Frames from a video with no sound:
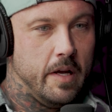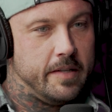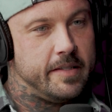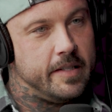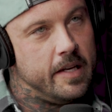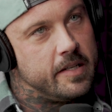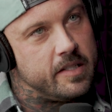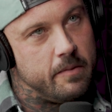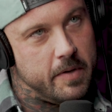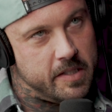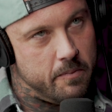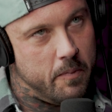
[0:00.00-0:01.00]

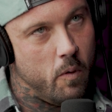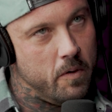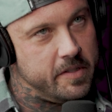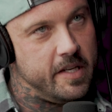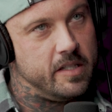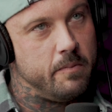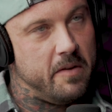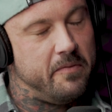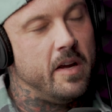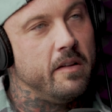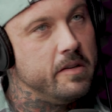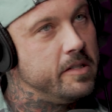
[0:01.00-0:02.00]
system, a support system, a
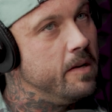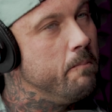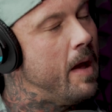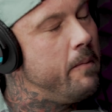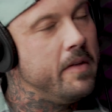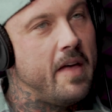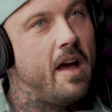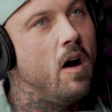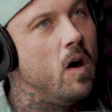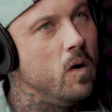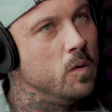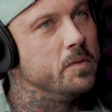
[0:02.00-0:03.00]
fellowship, maybe that
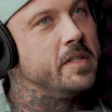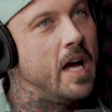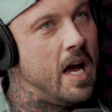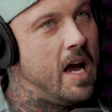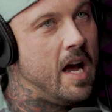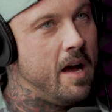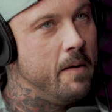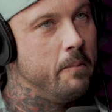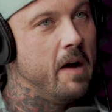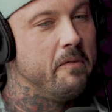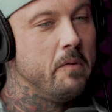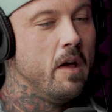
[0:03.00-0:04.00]
whole time
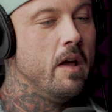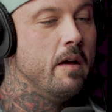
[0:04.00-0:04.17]
of